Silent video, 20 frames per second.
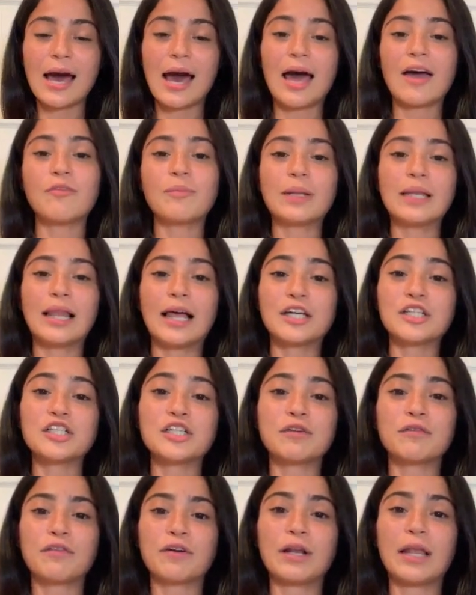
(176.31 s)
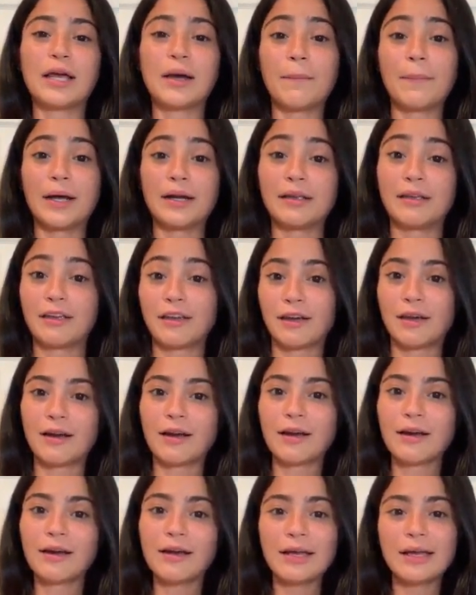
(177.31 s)
i've been lashing for like about a
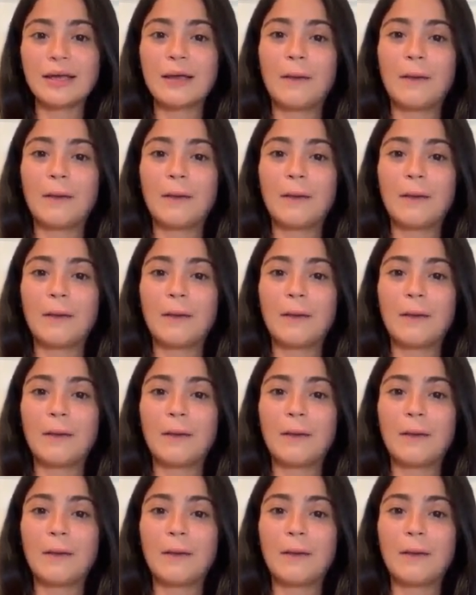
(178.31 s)
year